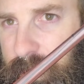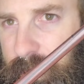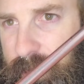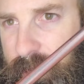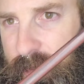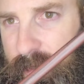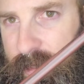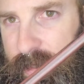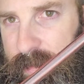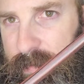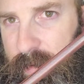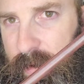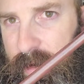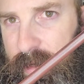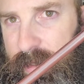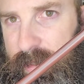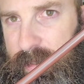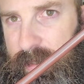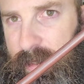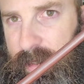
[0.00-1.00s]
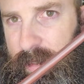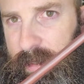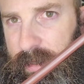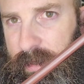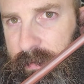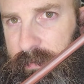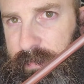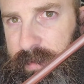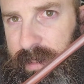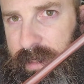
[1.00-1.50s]
So his wand's a
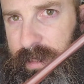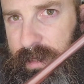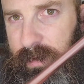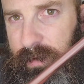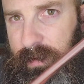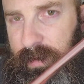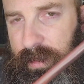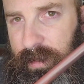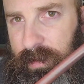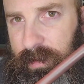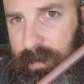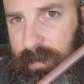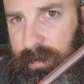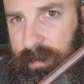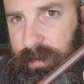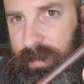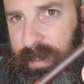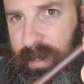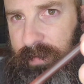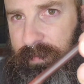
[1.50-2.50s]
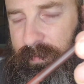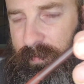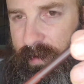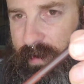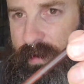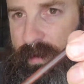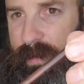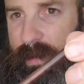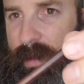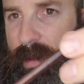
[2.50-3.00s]
little peculiar, a little different.